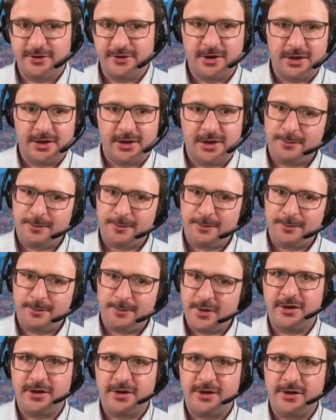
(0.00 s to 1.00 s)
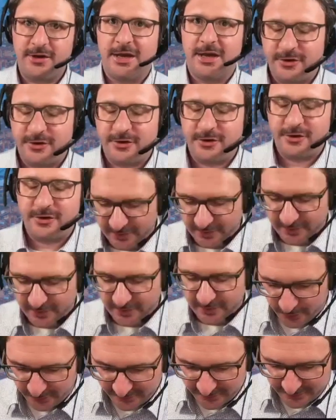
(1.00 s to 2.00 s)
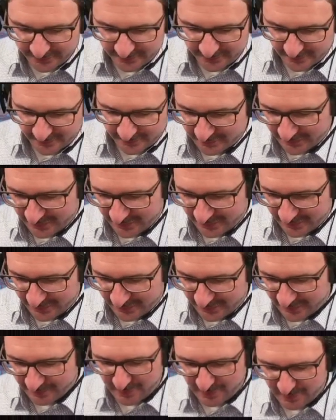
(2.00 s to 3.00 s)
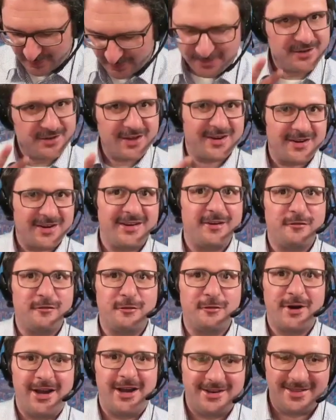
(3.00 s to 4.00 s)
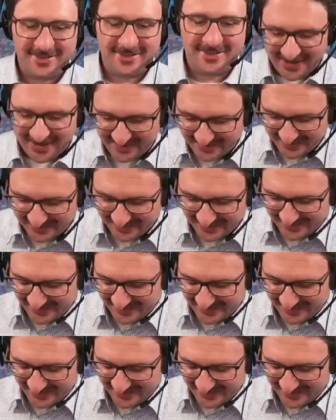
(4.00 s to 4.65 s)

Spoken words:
Let me quickly demonstrate how that works to see, maybe then you get an idea of why I did that.